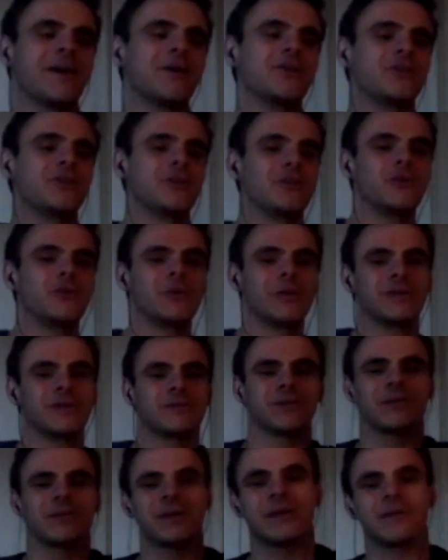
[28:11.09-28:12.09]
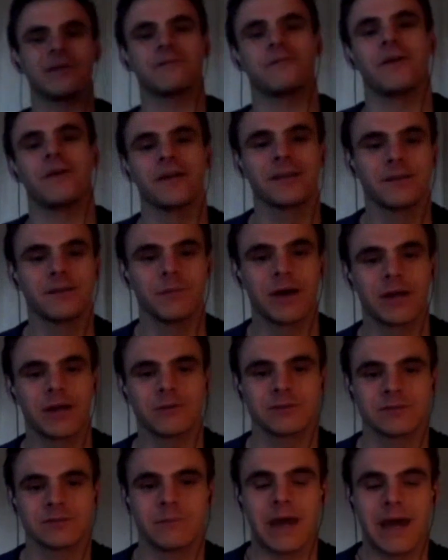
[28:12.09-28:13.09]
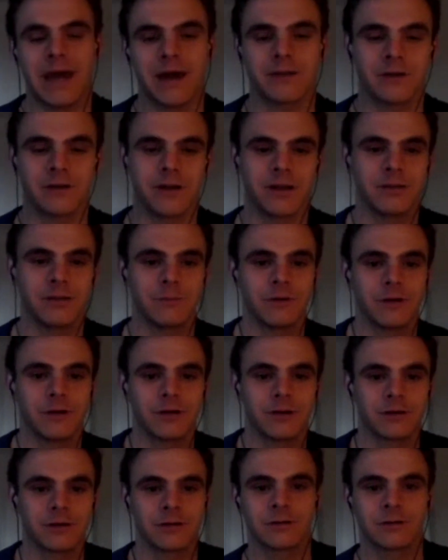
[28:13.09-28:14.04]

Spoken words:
Do you even think fundamentals matter anymore?